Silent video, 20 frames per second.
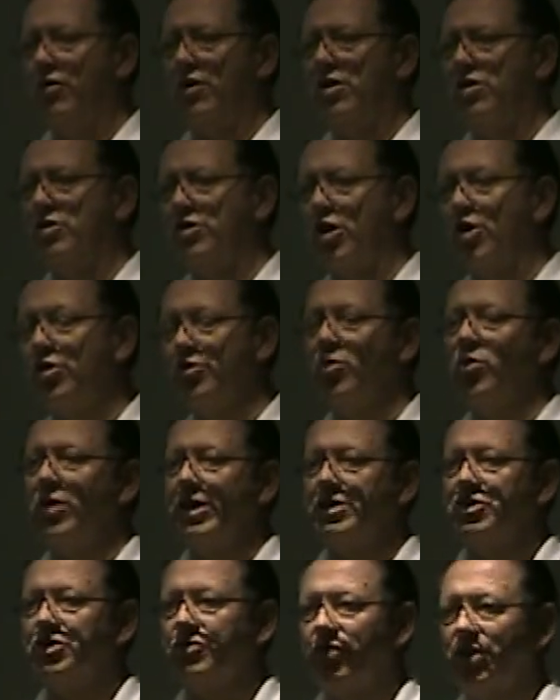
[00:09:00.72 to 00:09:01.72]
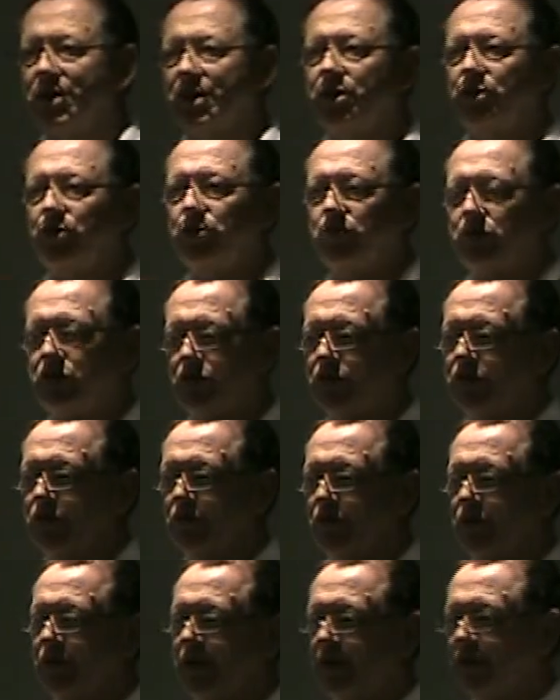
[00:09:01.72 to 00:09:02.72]
on, on which FUNcube
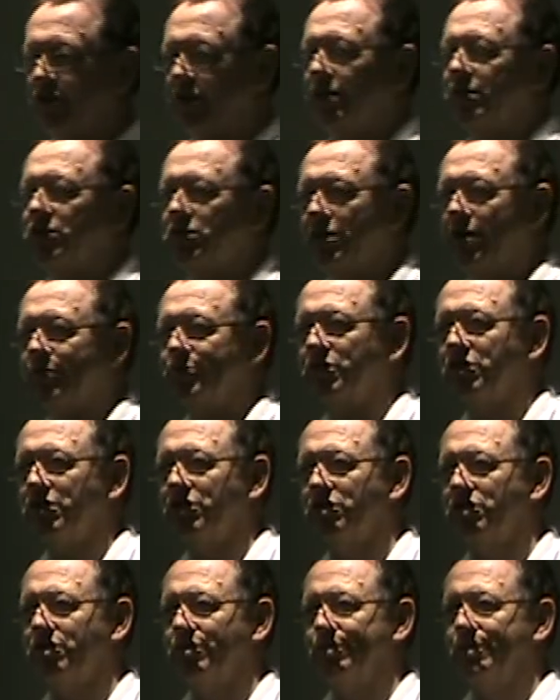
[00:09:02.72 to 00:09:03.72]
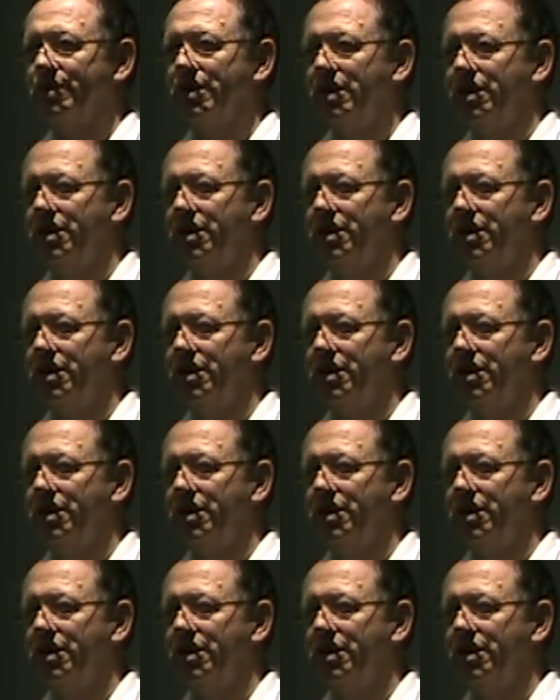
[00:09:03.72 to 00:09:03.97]
two is a subsystem.